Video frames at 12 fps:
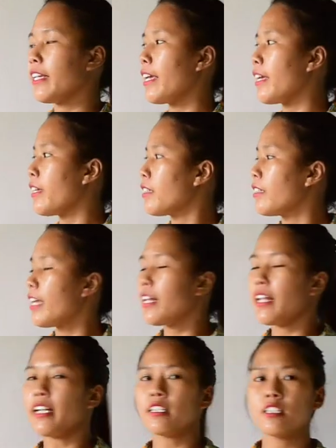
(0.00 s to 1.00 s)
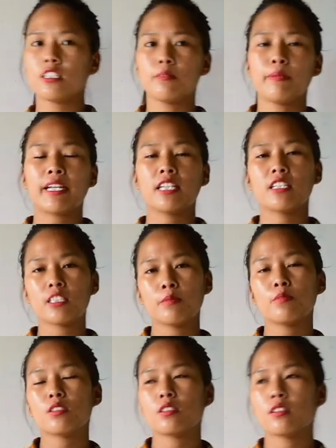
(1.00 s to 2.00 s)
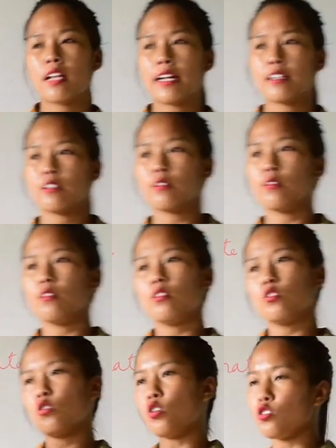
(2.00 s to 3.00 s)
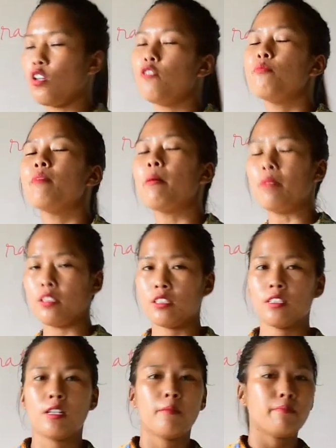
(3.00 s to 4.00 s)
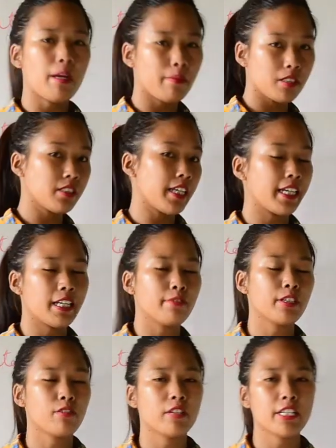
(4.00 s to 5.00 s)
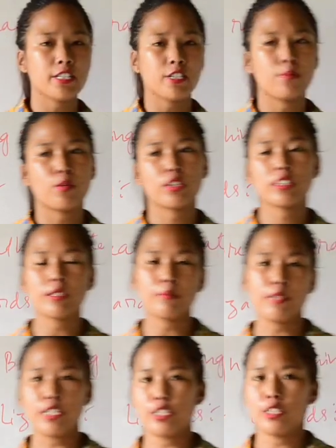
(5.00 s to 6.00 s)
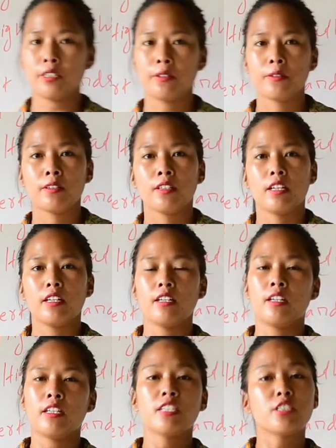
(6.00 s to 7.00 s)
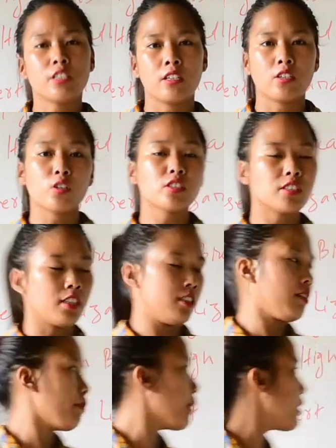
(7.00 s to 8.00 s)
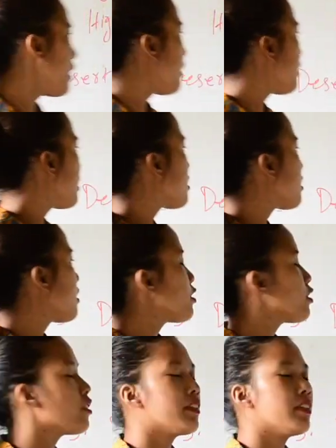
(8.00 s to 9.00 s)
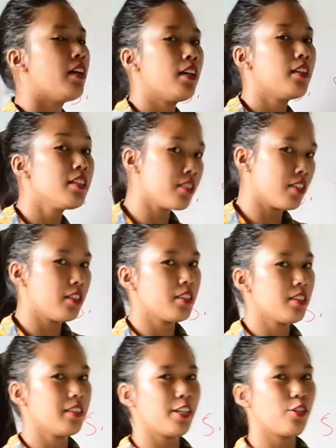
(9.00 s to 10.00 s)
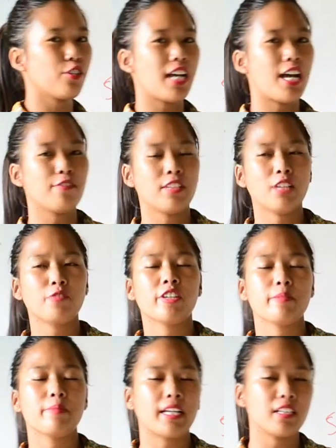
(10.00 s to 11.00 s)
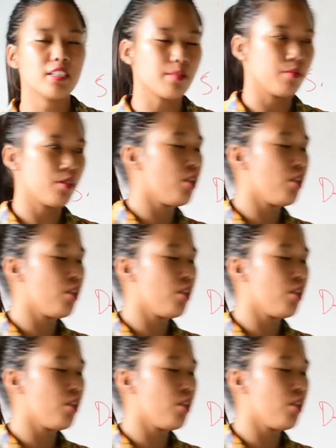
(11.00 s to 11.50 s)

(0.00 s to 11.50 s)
they lack these mechanisms like those of mammals. Mammals, they can regulate their body temperature constant, but then these lizards, they don't have that very mechanism.